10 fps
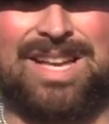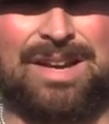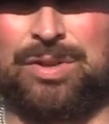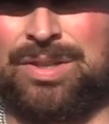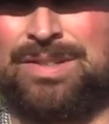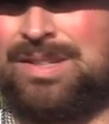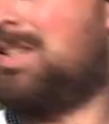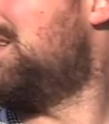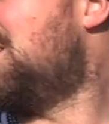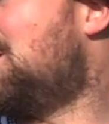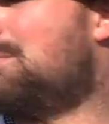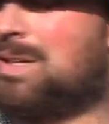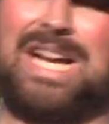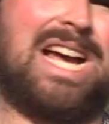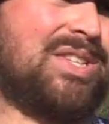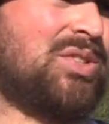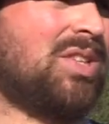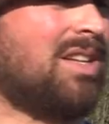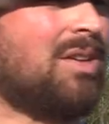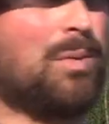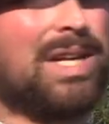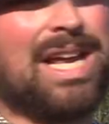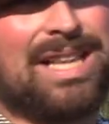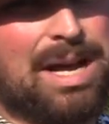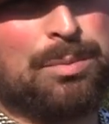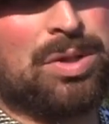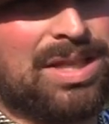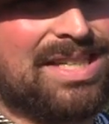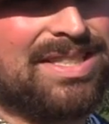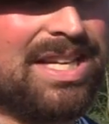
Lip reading: ever. But guys, we got a lot more lead